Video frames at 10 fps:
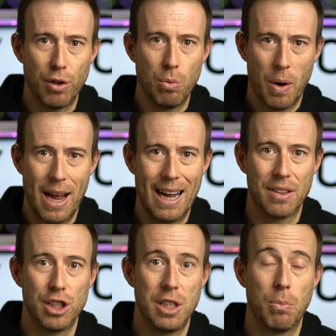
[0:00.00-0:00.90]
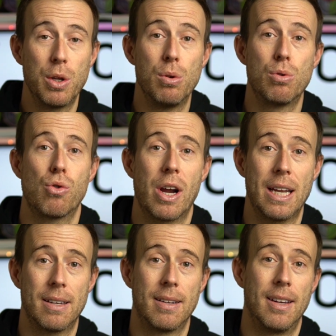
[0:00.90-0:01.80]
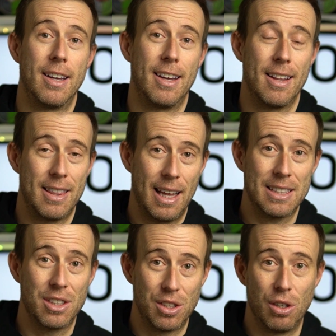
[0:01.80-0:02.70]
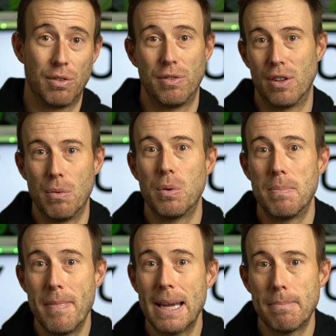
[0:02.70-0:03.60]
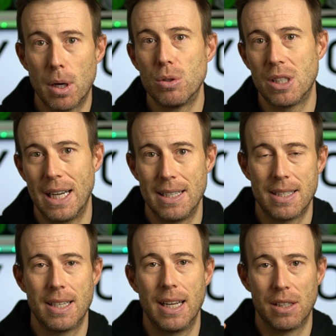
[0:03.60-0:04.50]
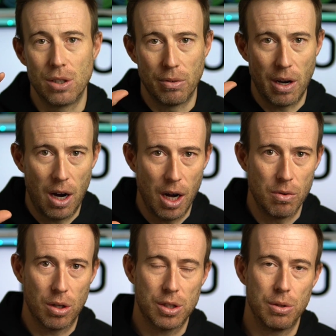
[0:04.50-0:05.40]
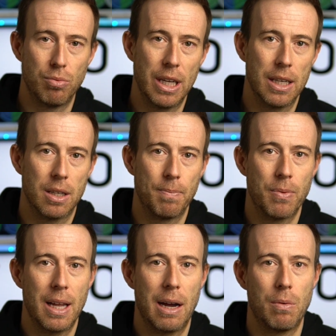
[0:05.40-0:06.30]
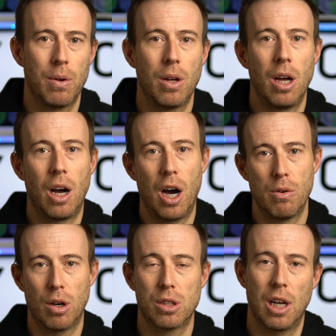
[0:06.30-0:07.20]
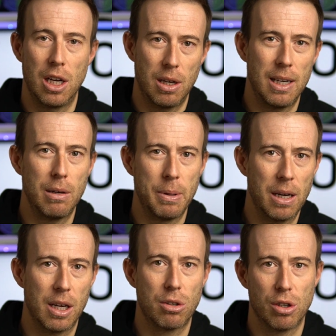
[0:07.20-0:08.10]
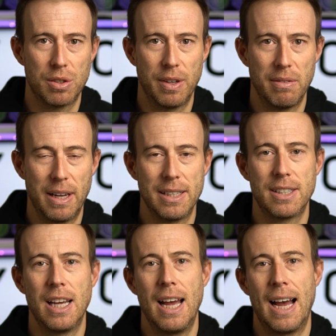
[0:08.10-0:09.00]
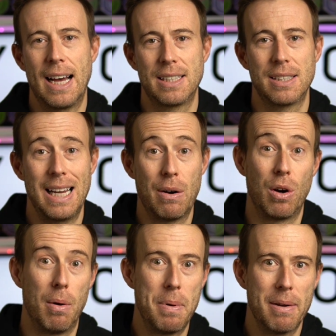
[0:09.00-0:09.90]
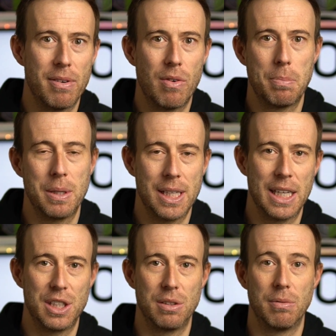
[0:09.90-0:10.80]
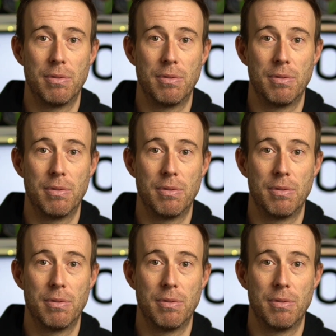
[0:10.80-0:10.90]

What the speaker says: you wear at the gym when you train. That's the stuff that would make most sense in a sort of a Hyrox arena. Now, Hyrox, a little bit like CrossFit events, has now got a bit of a reputation